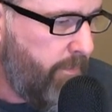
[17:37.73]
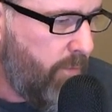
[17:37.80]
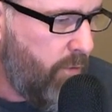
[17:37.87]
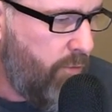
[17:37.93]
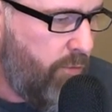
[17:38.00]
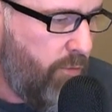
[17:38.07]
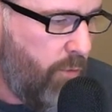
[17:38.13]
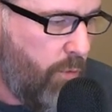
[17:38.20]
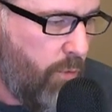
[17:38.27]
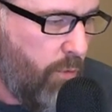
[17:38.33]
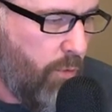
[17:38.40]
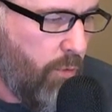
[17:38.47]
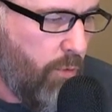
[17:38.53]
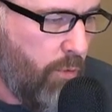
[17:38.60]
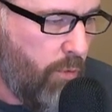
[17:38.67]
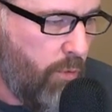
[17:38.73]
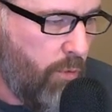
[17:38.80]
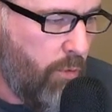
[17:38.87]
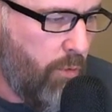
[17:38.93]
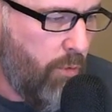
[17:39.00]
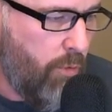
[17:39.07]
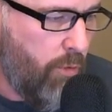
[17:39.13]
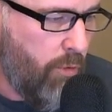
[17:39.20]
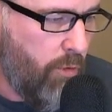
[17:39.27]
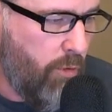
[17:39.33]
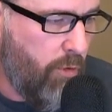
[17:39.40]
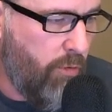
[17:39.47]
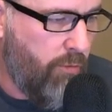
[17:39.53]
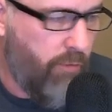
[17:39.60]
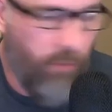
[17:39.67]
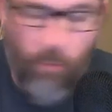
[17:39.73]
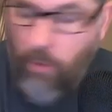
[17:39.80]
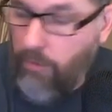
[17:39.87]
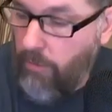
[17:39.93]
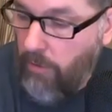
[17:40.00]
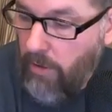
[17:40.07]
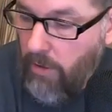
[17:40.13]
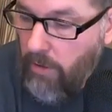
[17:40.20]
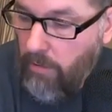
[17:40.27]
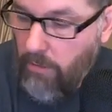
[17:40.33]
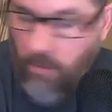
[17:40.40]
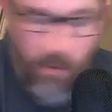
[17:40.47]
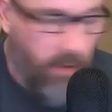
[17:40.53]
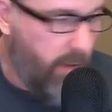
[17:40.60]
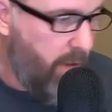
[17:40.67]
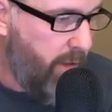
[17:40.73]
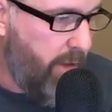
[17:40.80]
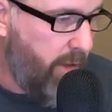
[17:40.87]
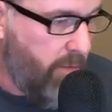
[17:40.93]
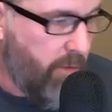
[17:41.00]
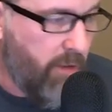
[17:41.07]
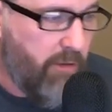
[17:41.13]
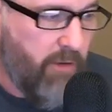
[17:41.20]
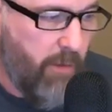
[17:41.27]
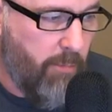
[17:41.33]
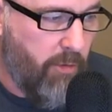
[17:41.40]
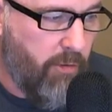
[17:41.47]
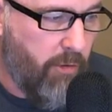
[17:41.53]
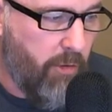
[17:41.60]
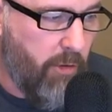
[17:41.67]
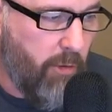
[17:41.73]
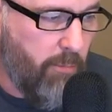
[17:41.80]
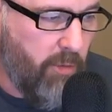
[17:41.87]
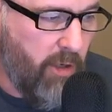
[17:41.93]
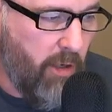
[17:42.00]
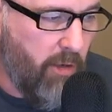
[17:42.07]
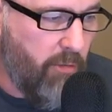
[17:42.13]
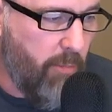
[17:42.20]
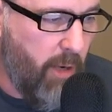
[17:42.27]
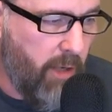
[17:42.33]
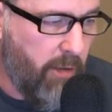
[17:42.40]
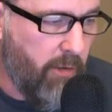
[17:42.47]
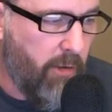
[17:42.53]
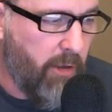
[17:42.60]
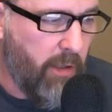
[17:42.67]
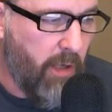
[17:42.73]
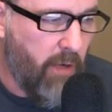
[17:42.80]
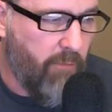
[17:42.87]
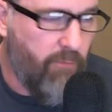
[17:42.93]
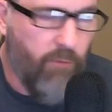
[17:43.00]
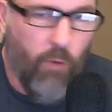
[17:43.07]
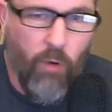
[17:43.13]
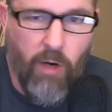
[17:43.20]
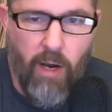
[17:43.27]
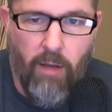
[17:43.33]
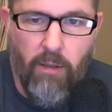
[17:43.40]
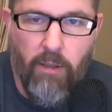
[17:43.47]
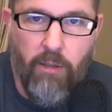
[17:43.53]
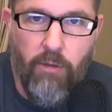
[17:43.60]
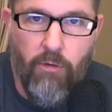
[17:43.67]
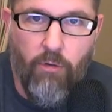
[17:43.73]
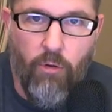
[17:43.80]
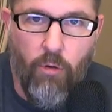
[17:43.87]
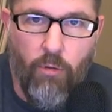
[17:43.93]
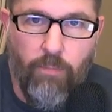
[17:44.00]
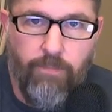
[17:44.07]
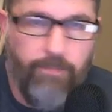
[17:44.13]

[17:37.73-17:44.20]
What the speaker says: for what you're getting, and then you get temperature and pH monitoring and 4-outlet control.